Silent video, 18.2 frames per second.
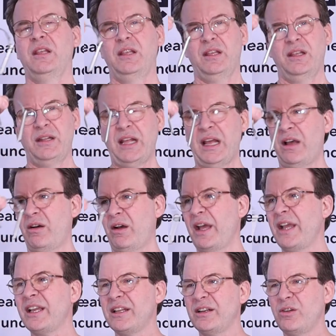Now,
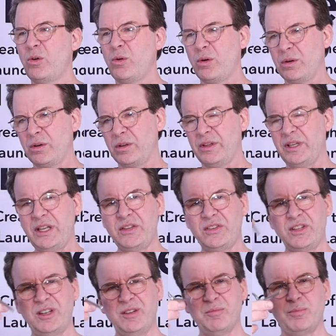I can order
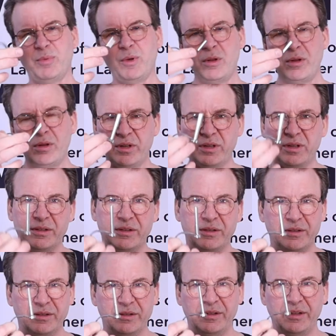these in bulk.
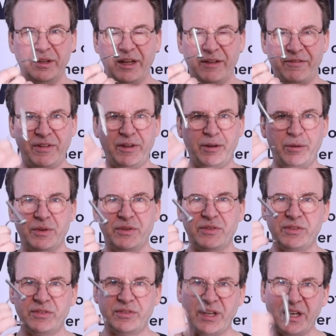If it
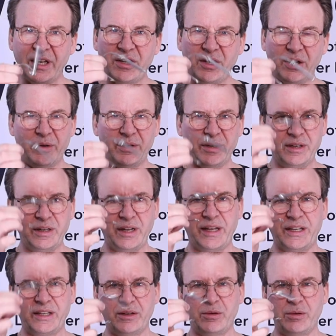was zinc coated,
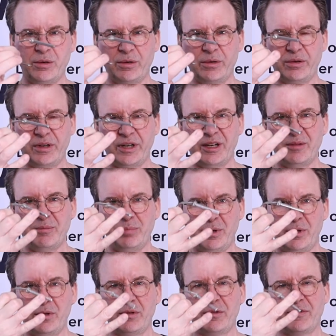I could order it in
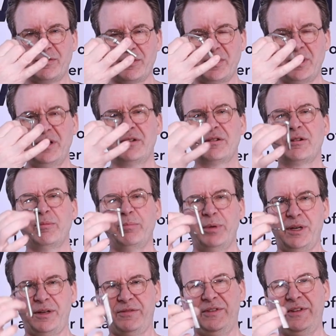bulk for under
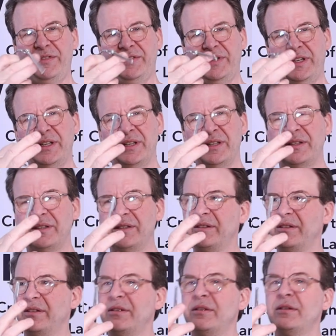$1.50.
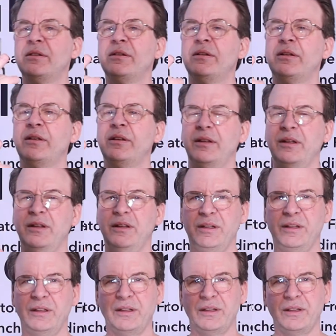
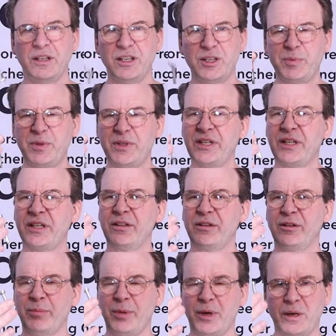This
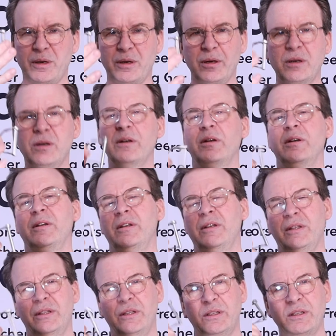particular bugger
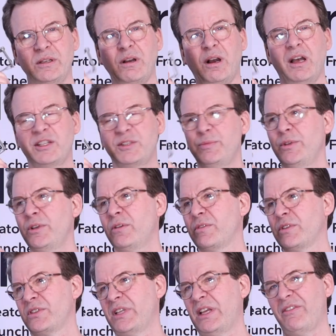cost me
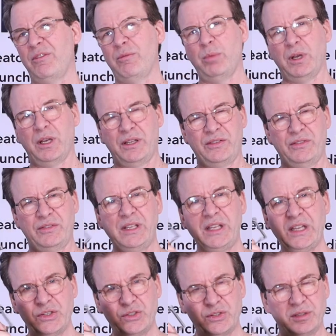over $7
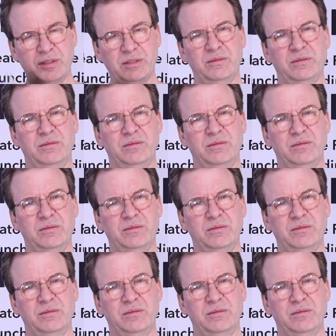each.